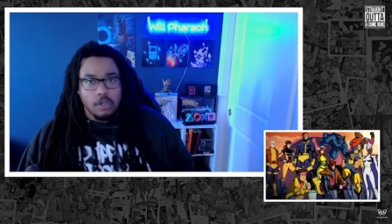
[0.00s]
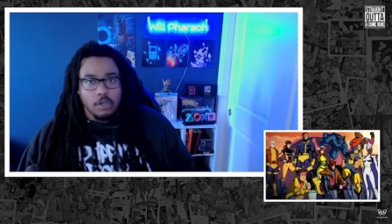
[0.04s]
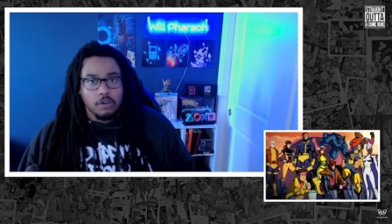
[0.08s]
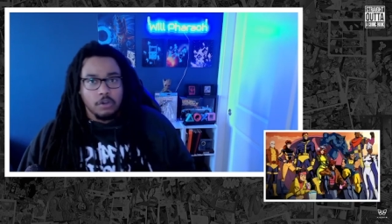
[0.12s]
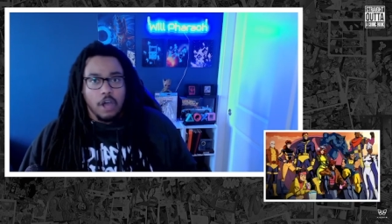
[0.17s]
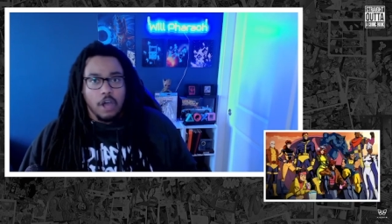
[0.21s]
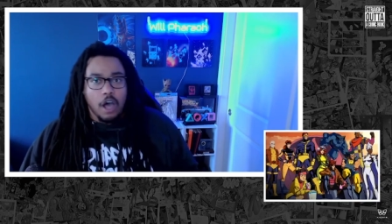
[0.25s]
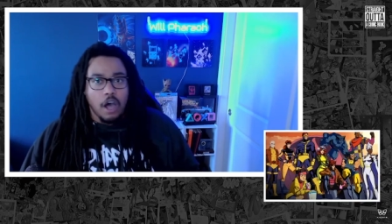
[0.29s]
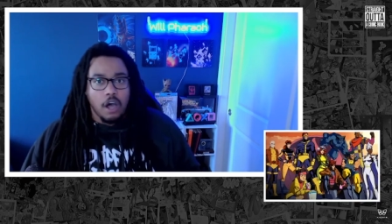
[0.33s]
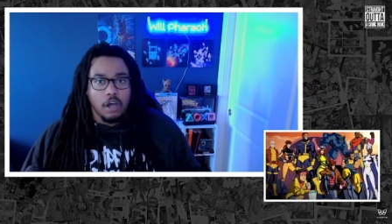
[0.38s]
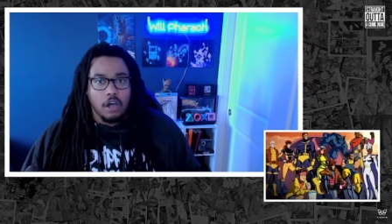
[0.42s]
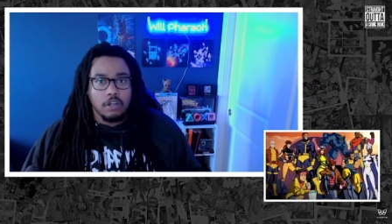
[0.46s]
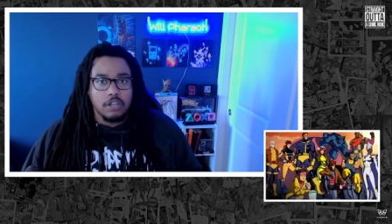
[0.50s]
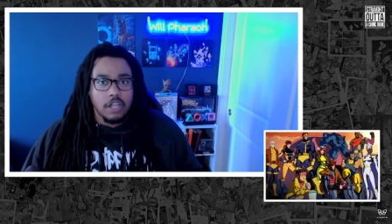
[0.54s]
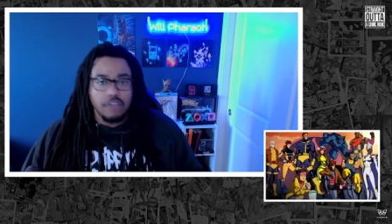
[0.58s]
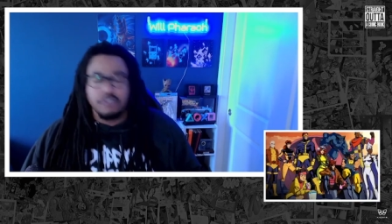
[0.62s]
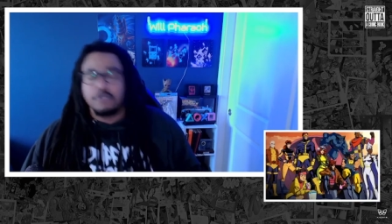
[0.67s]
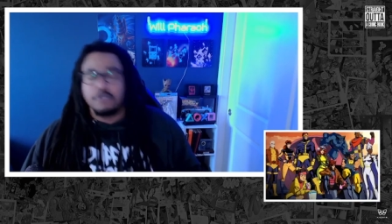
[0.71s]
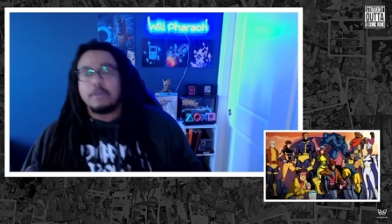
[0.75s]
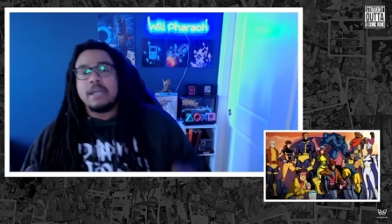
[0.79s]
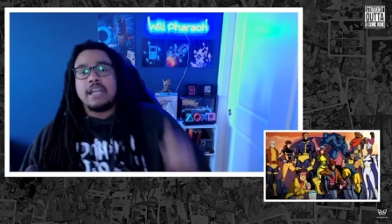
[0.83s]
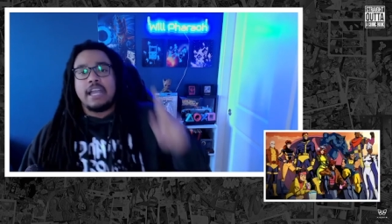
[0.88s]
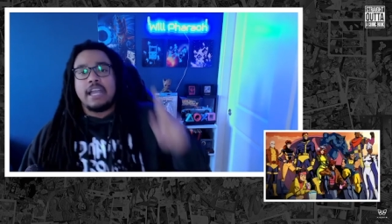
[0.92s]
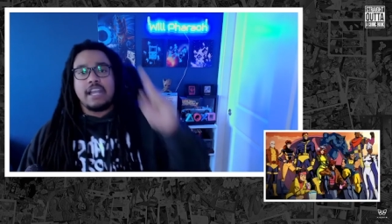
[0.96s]
on all of
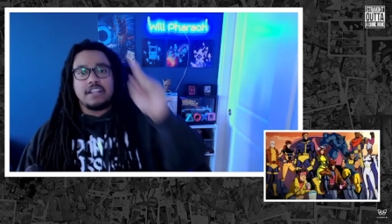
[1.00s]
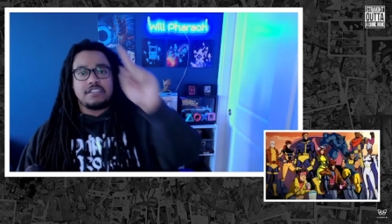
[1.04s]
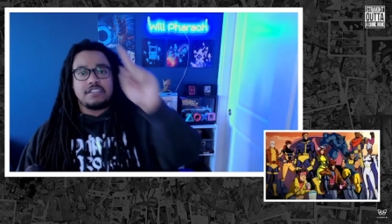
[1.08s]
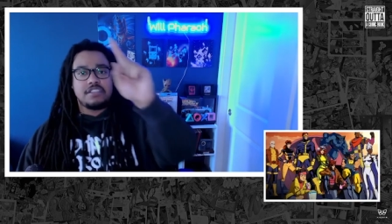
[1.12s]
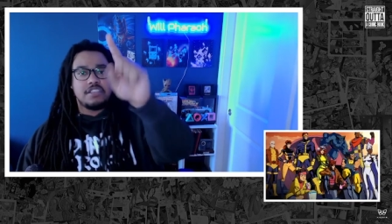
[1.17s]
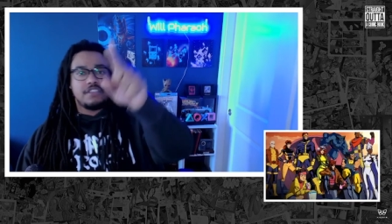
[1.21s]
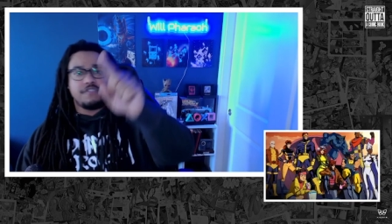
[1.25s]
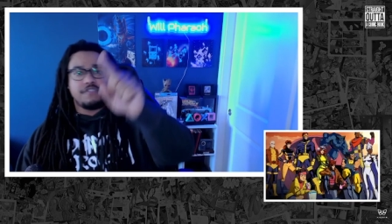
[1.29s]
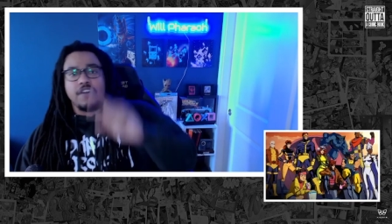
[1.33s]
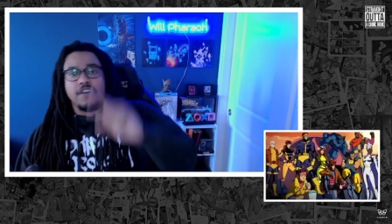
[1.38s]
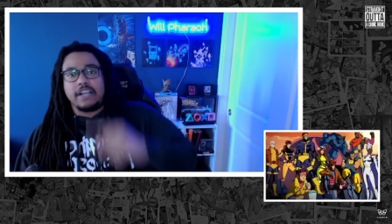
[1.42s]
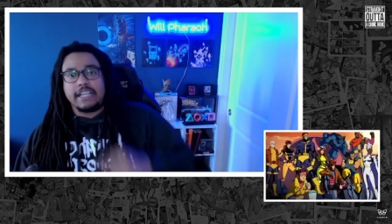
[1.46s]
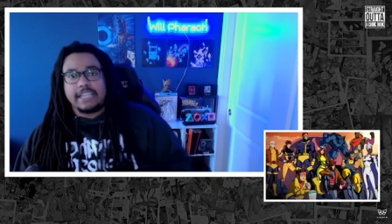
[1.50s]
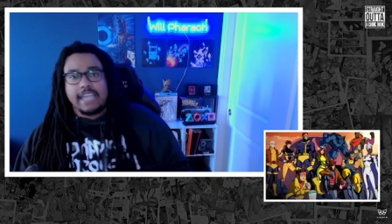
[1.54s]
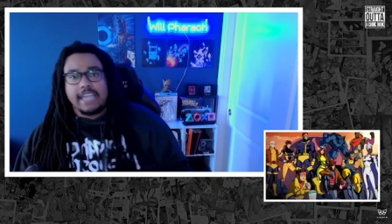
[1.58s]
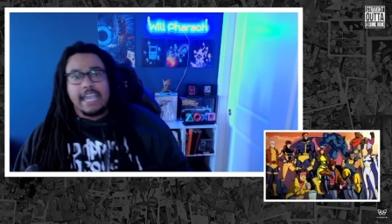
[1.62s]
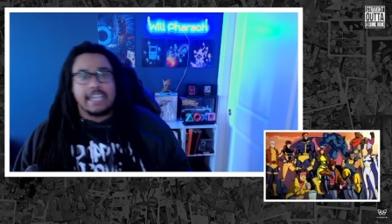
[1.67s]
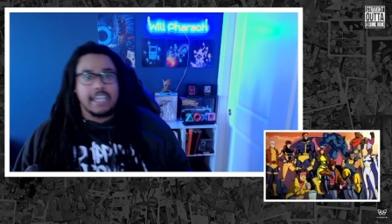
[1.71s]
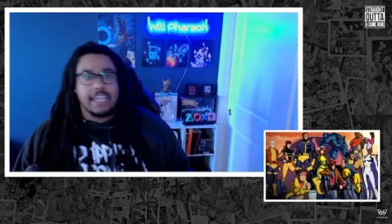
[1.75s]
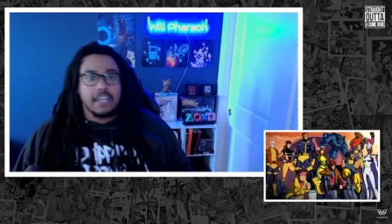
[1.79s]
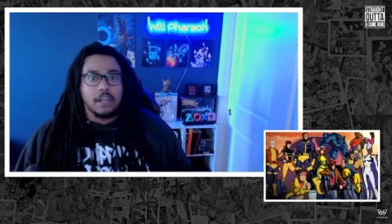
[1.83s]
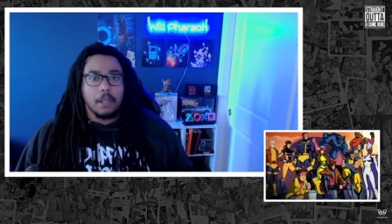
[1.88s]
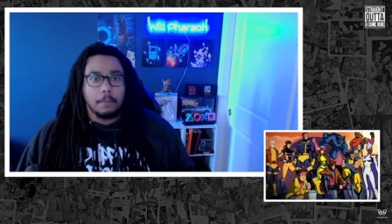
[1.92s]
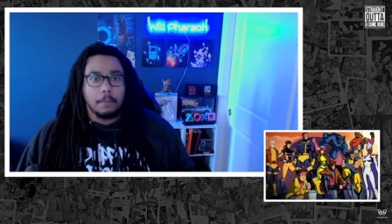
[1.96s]
them until you fucking can't
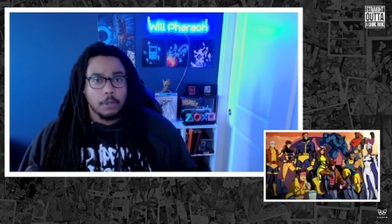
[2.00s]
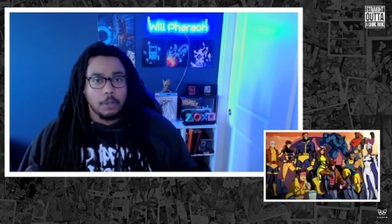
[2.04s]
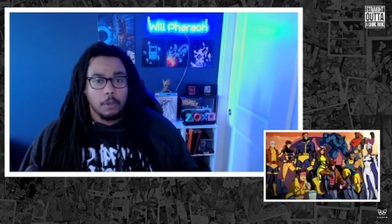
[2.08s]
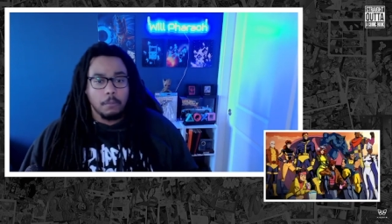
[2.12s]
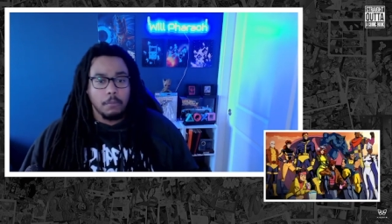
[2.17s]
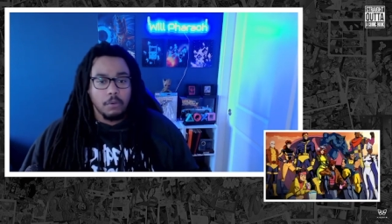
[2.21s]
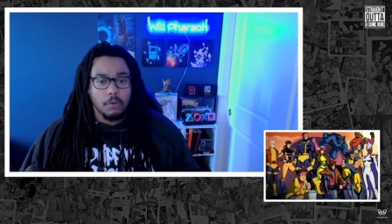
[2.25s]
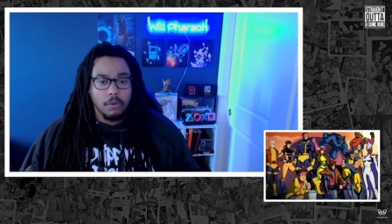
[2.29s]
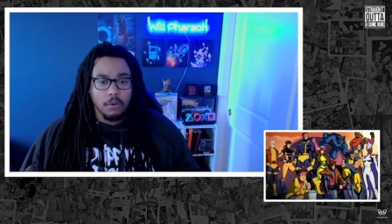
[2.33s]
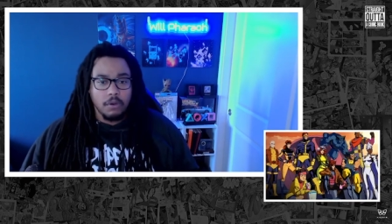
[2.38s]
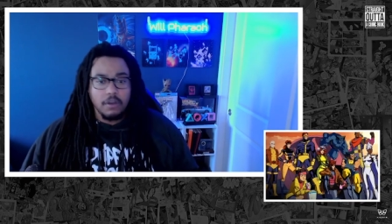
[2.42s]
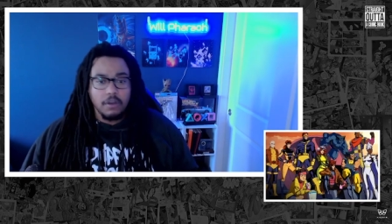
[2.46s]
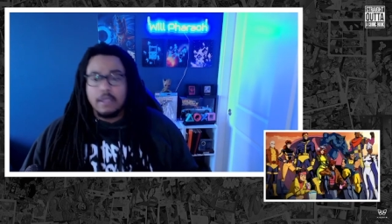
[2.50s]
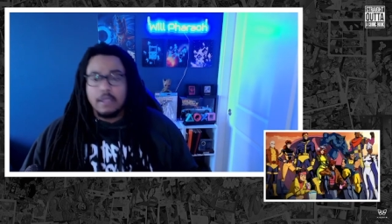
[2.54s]
get up no more.